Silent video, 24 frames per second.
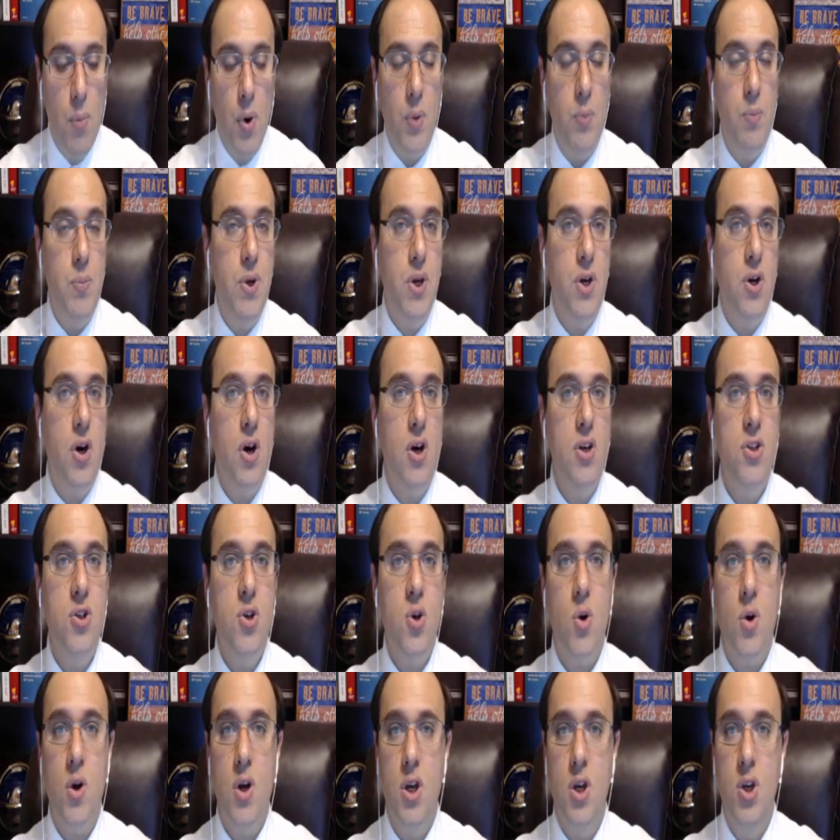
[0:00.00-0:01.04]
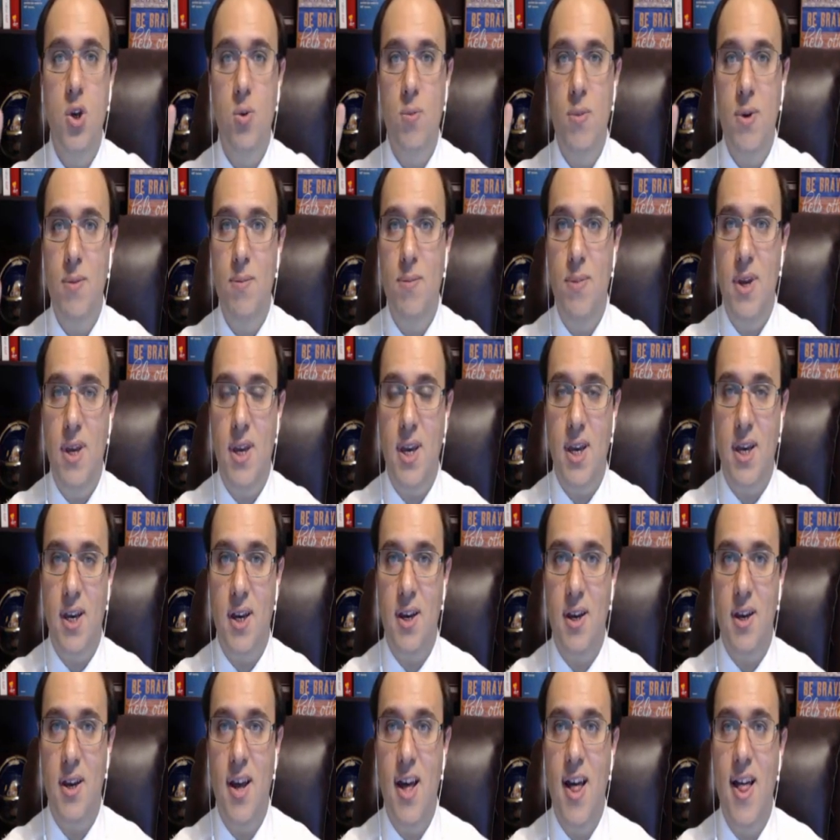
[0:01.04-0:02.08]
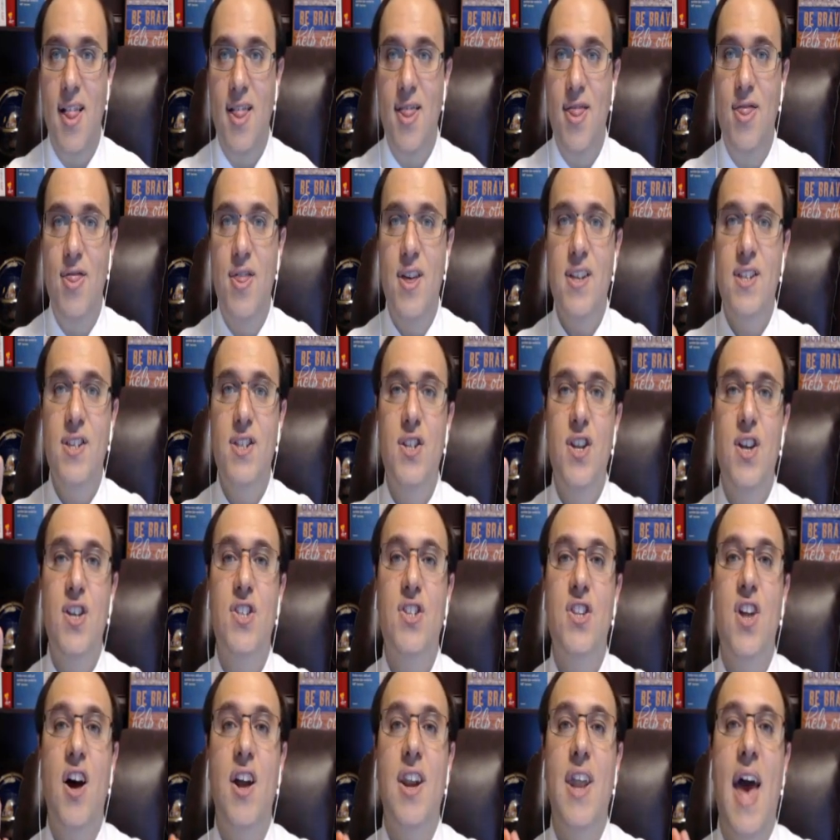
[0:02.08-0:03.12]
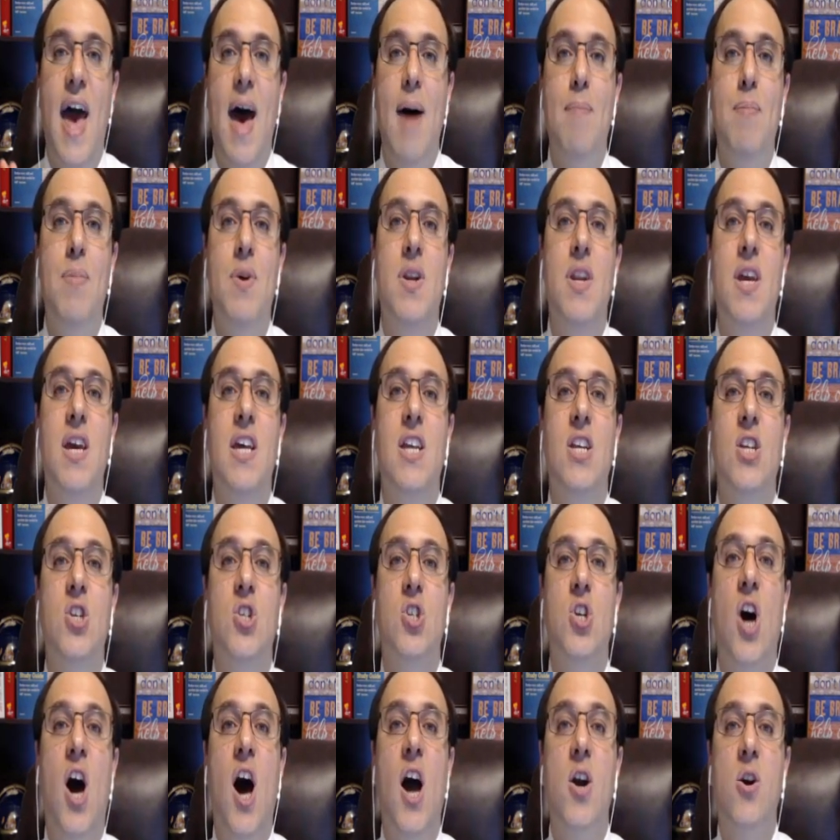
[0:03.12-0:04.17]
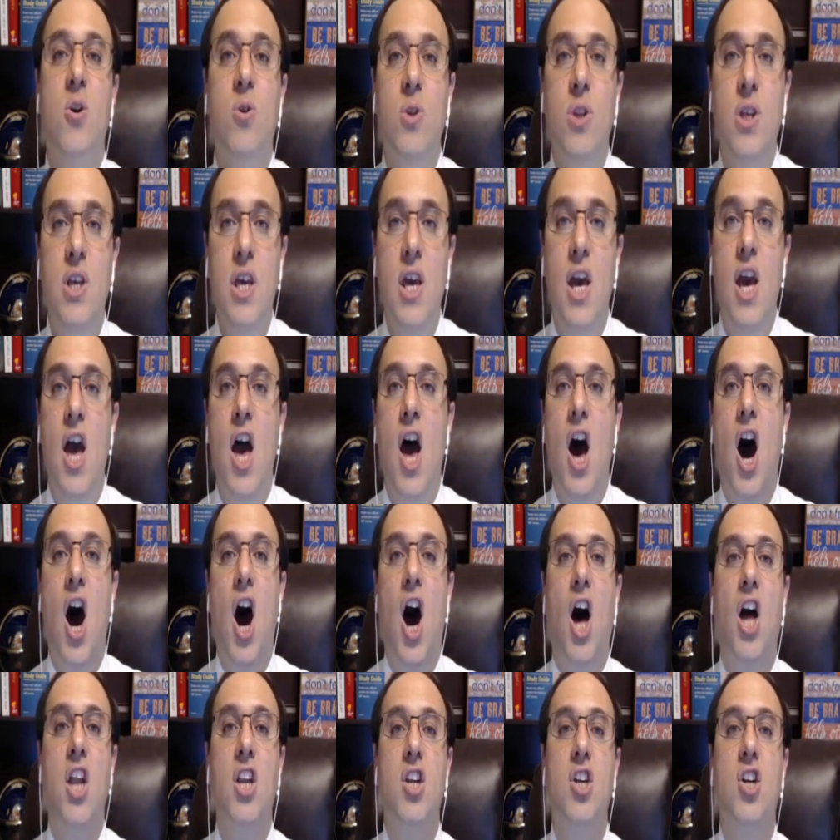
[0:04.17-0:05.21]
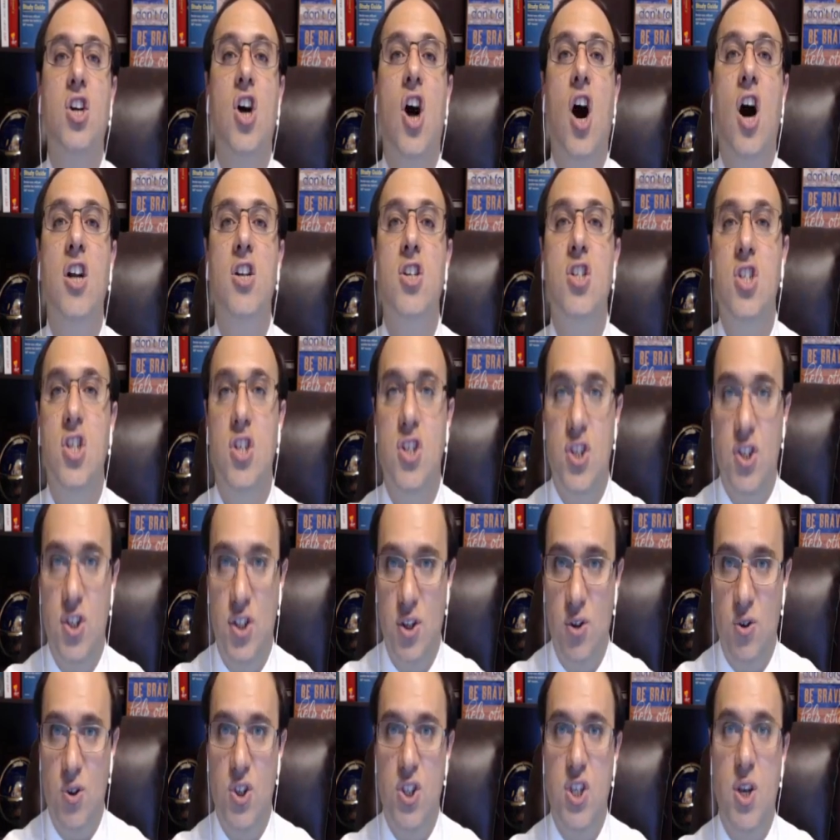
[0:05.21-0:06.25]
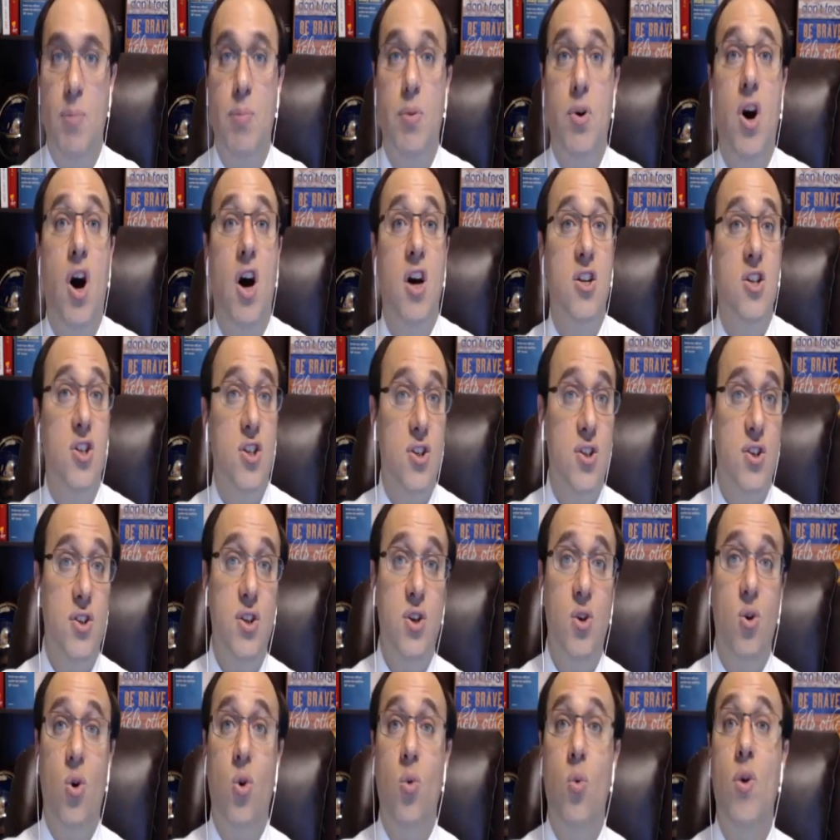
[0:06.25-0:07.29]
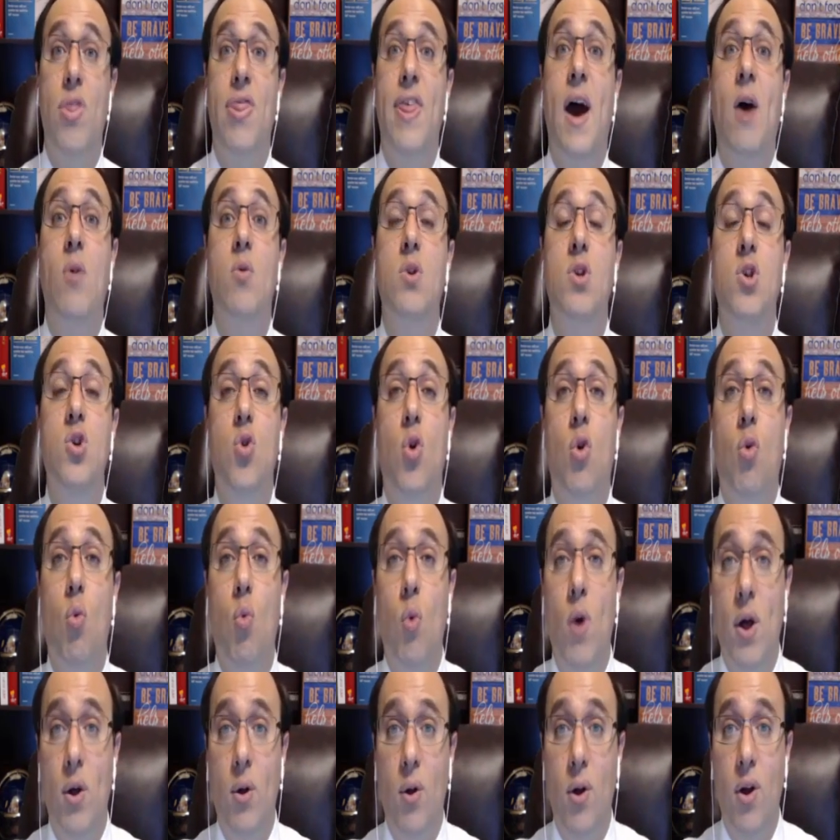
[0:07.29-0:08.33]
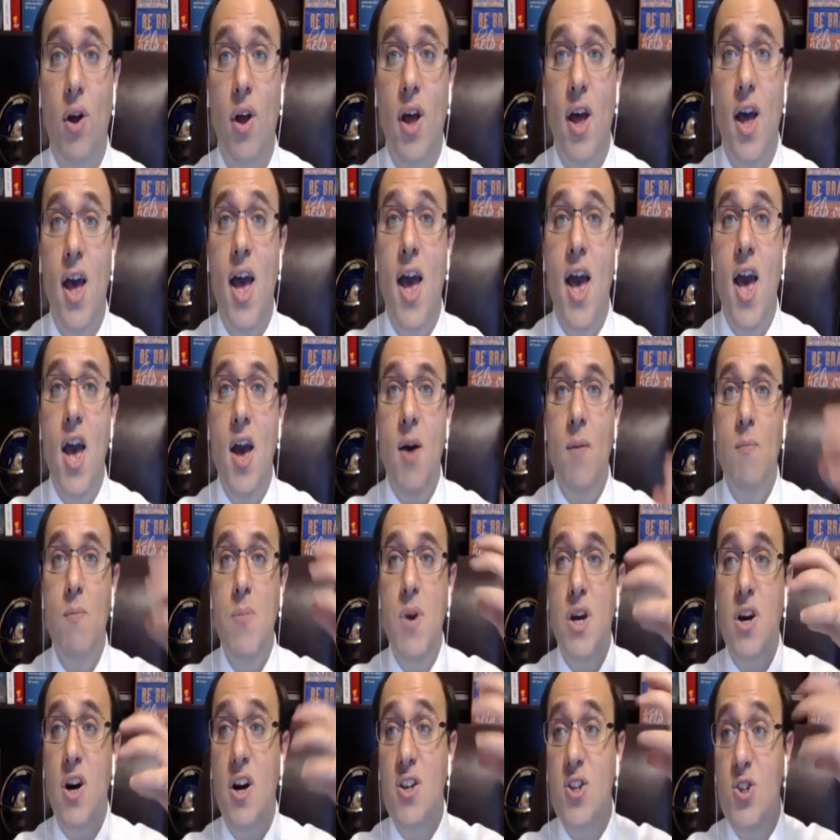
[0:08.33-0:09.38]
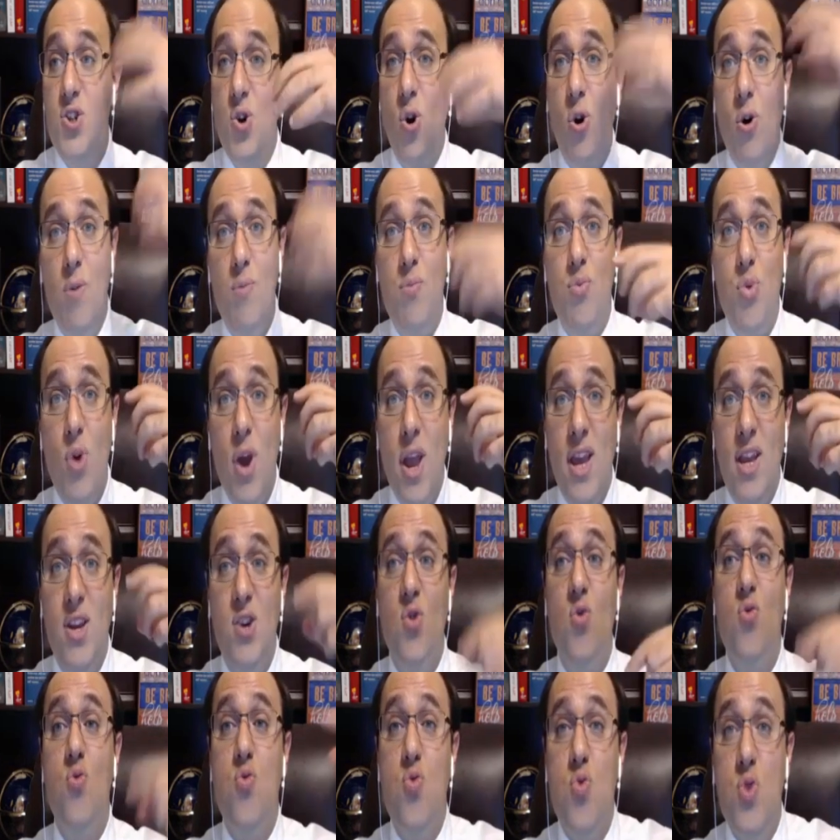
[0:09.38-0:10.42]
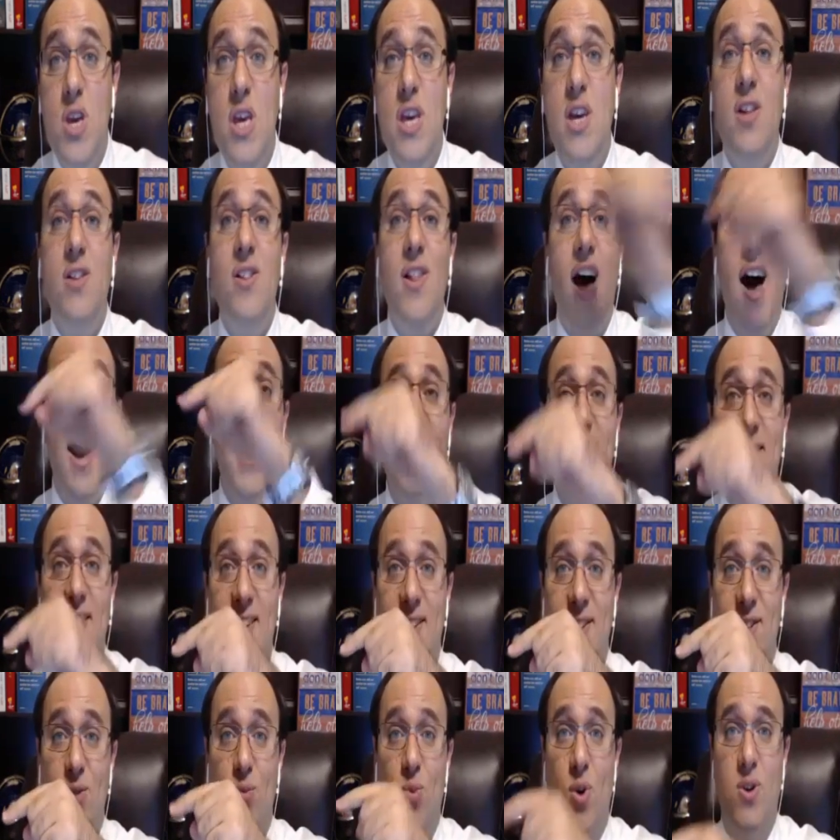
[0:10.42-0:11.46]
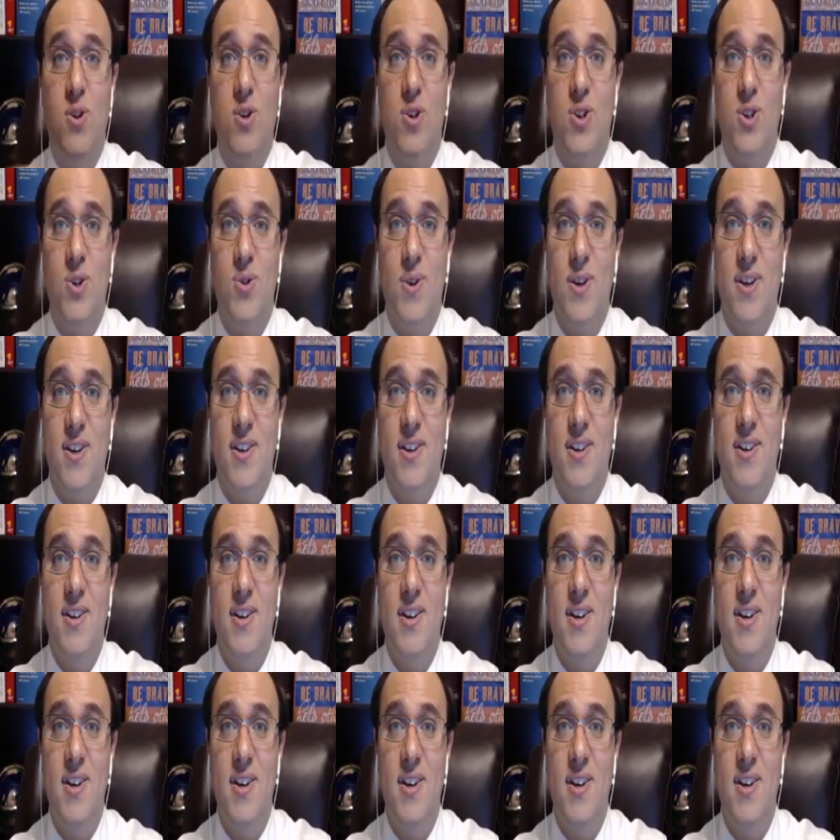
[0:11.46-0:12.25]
But because you're a human being, this does not happen entirely unconsciously or subconsciously or without your will, because your brain realizes what you're doing.